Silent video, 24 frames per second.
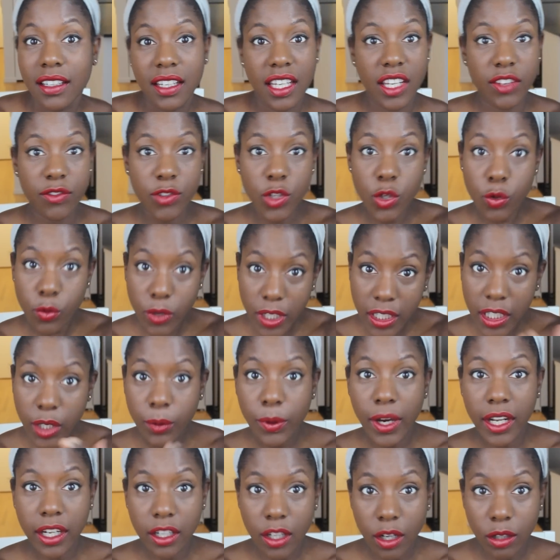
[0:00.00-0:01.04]
If you really
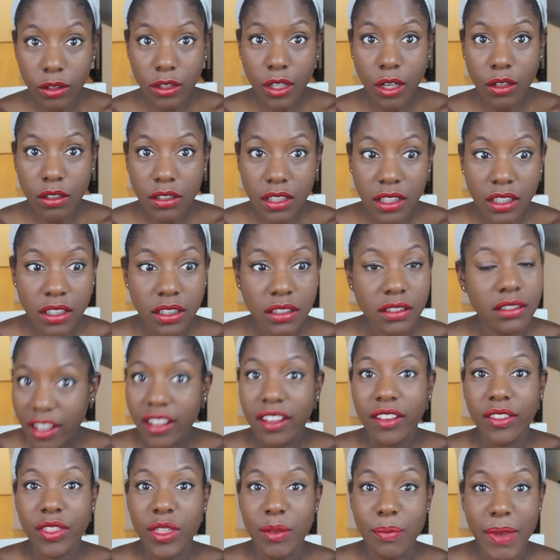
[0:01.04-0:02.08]
want to go local,
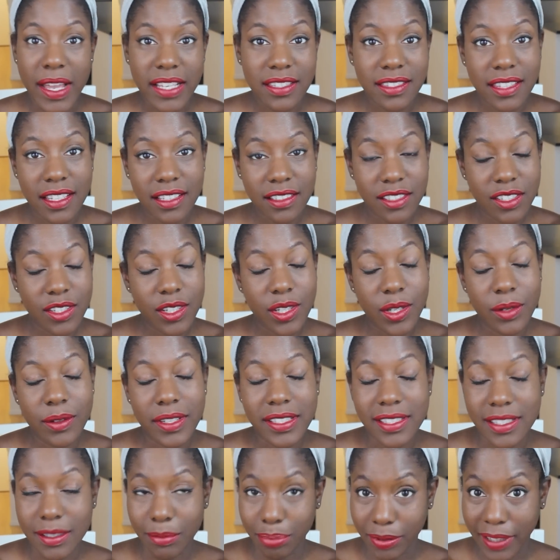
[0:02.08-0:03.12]
the best thing to do
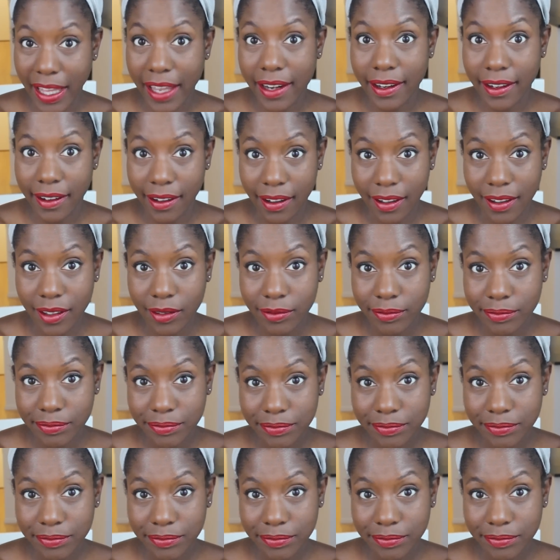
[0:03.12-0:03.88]
is to blend in.